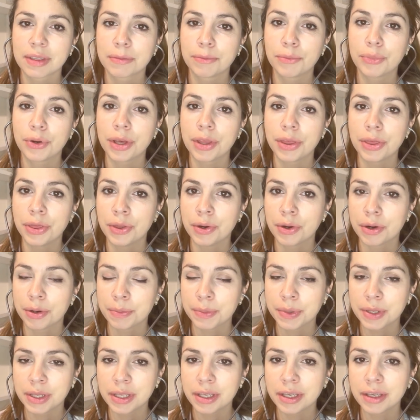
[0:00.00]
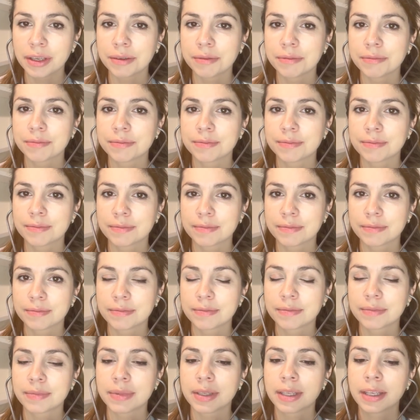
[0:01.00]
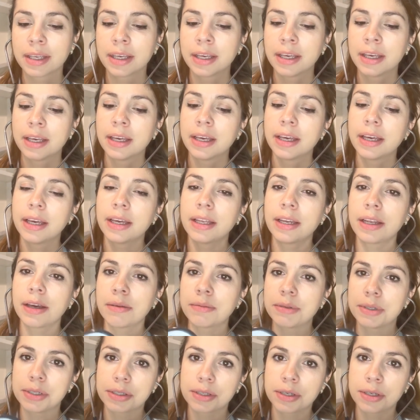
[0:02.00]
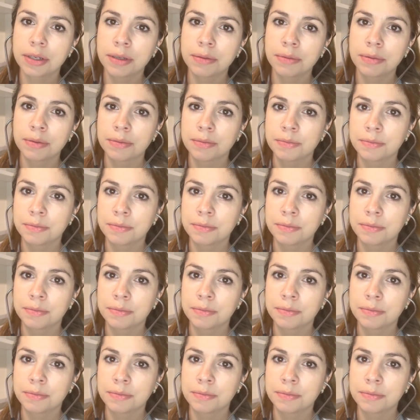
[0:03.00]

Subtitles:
Breathe normally. And I'm just going to